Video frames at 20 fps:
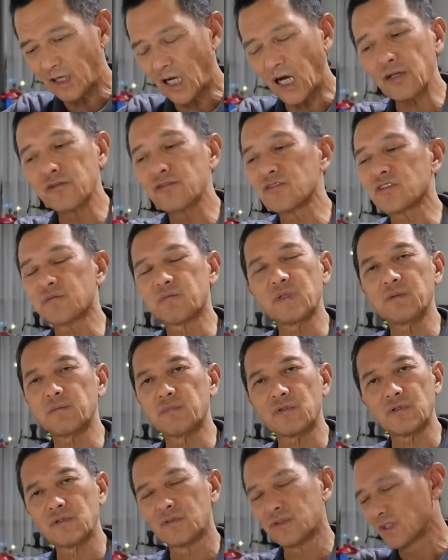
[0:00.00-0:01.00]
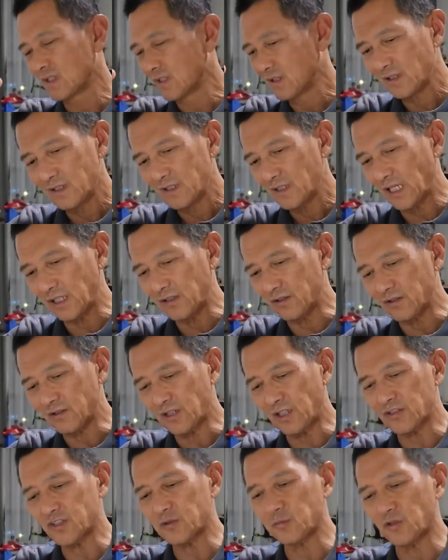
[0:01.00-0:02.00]
hundreds of people had the
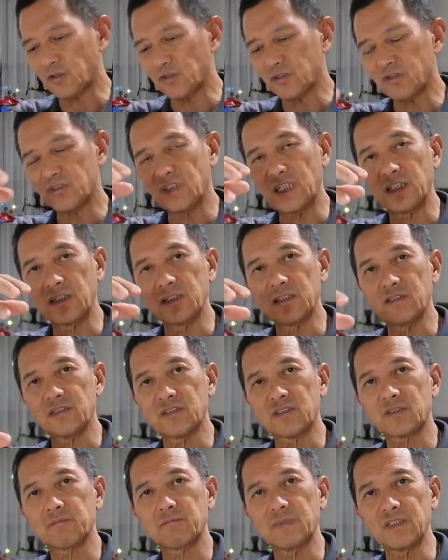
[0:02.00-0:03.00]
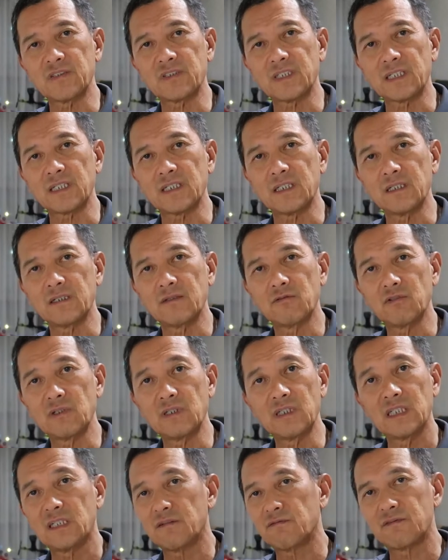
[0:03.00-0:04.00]
testimony saying it just basically
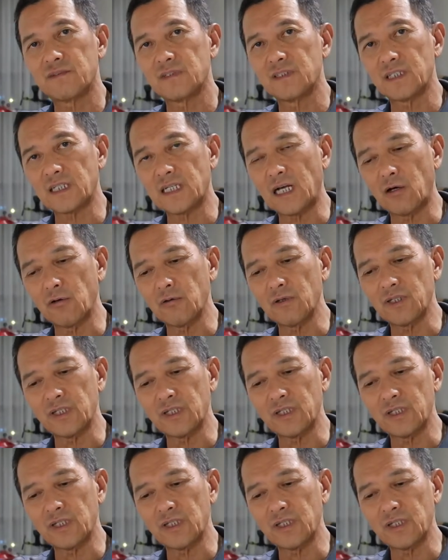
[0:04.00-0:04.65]
relieved the gout.